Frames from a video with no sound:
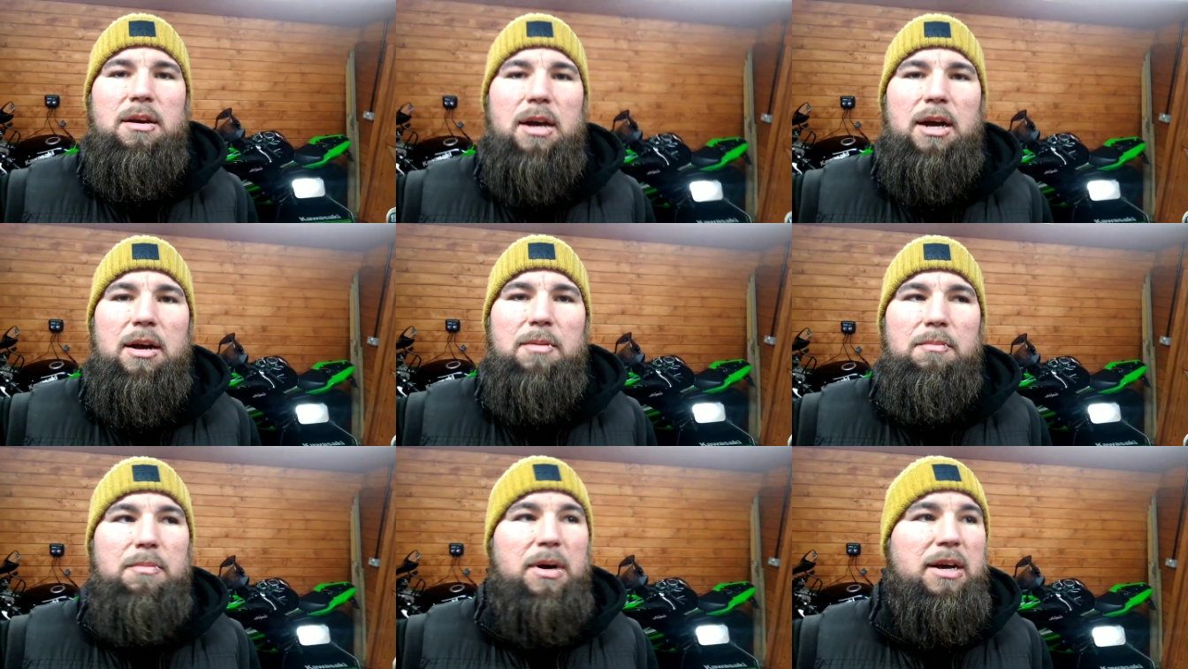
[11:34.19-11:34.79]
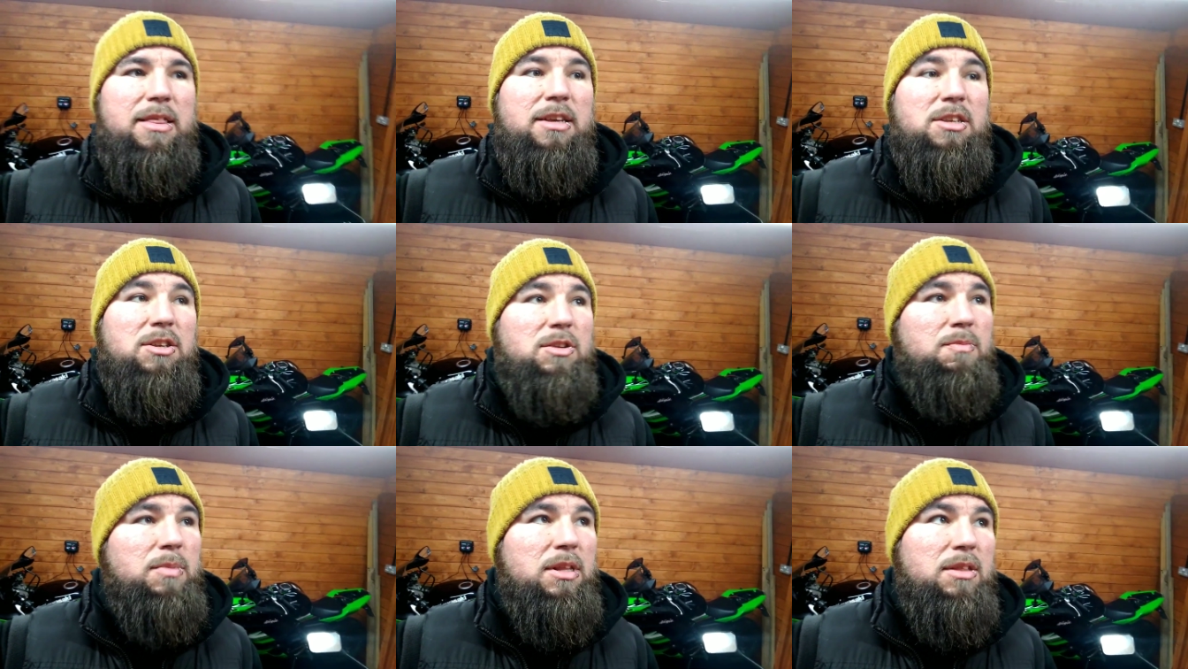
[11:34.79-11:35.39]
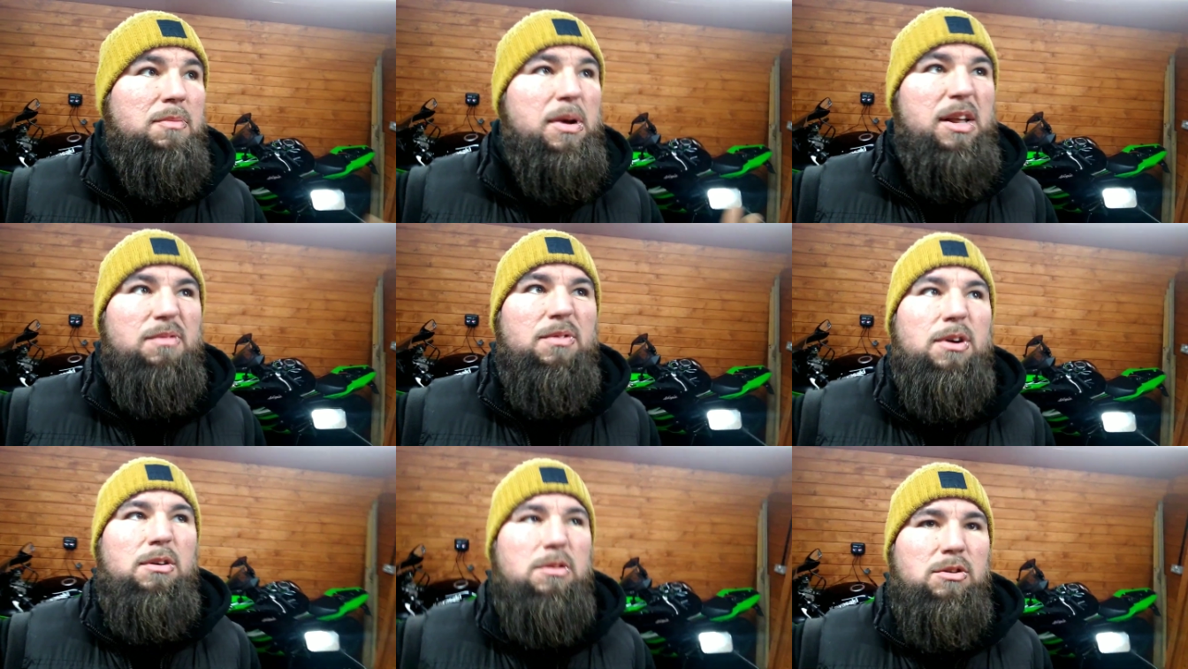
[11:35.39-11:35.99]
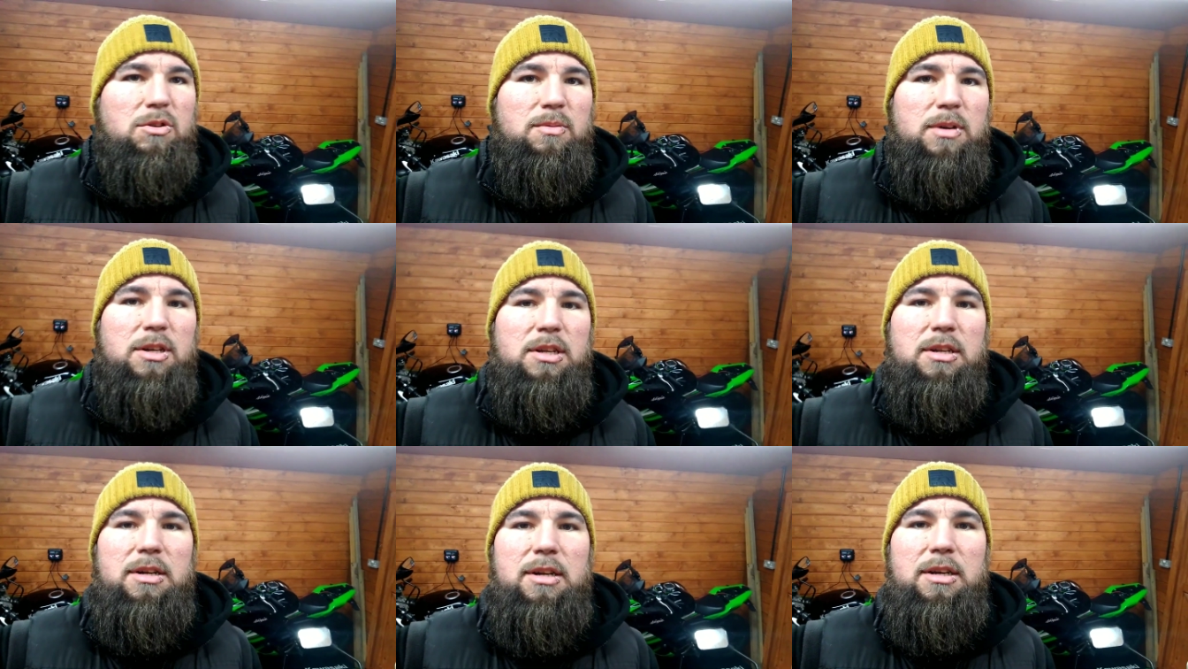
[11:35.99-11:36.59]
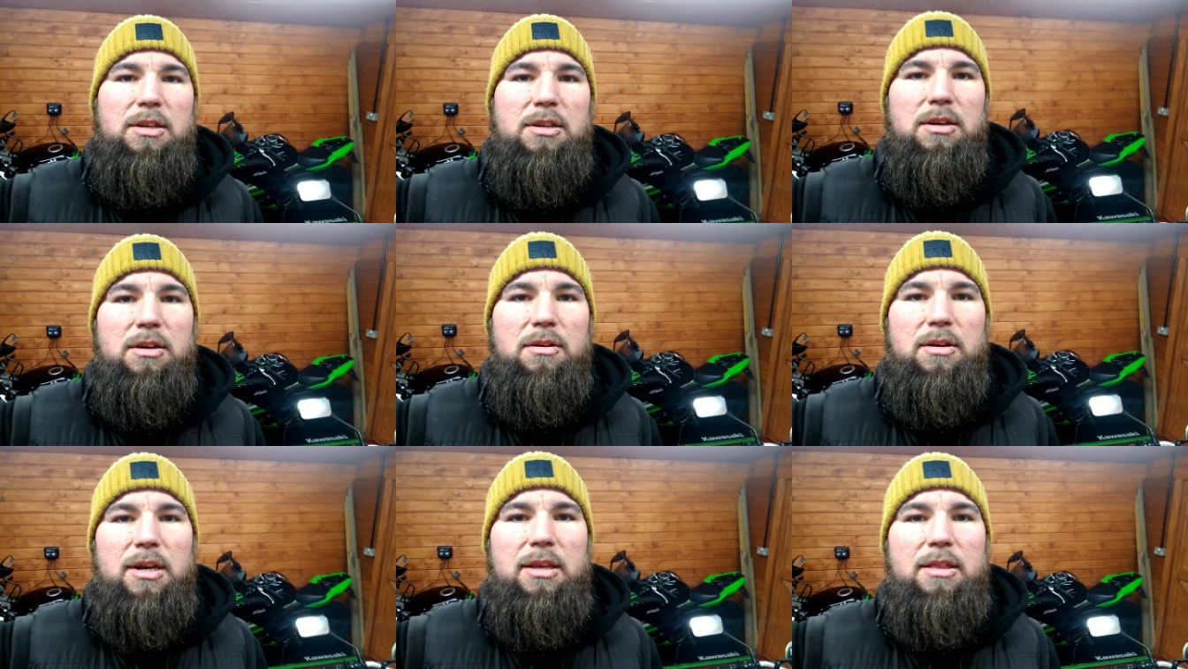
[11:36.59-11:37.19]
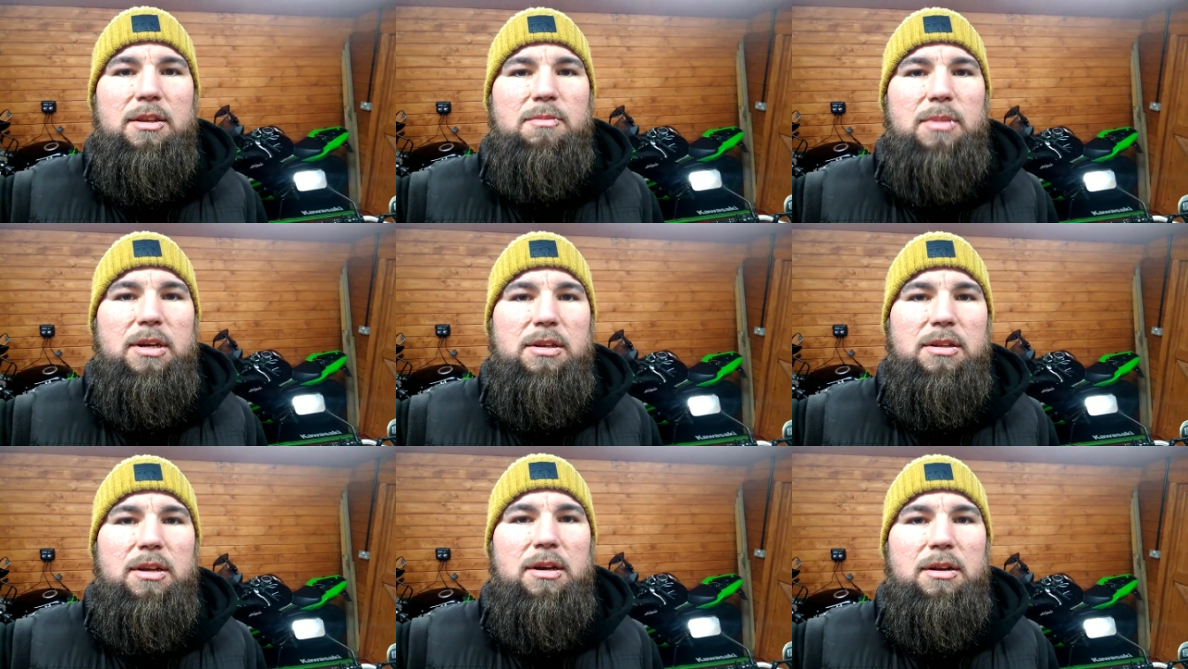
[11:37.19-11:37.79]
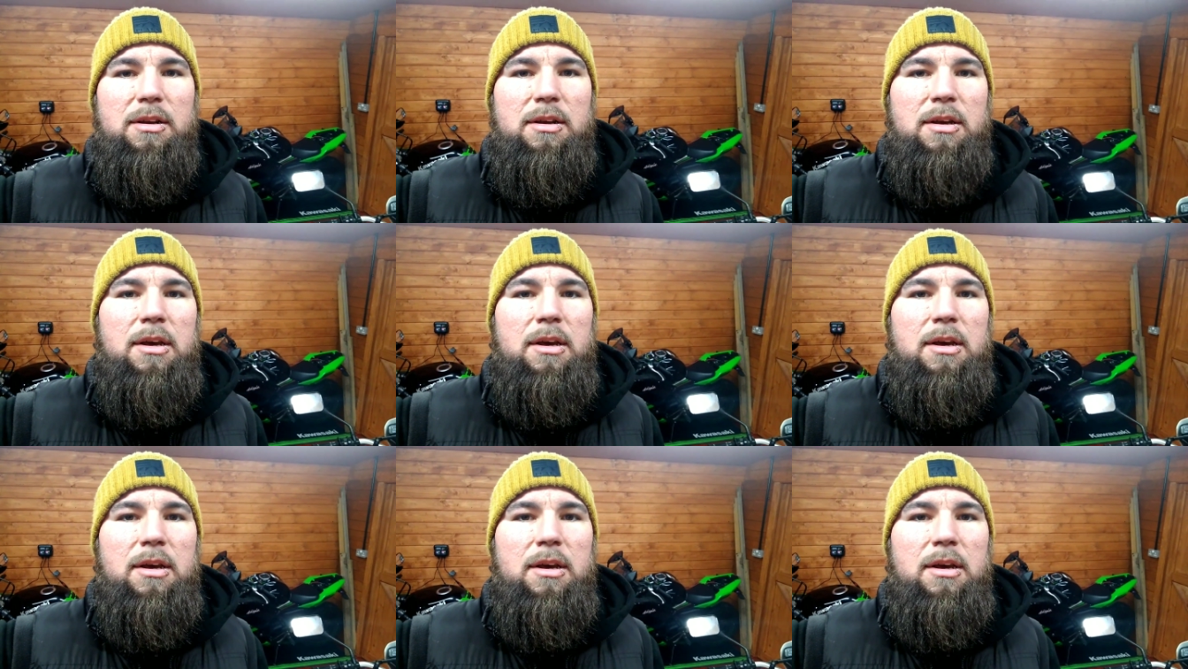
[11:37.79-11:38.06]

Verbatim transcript: Um, but this has been the main focus recently, so getting this place done.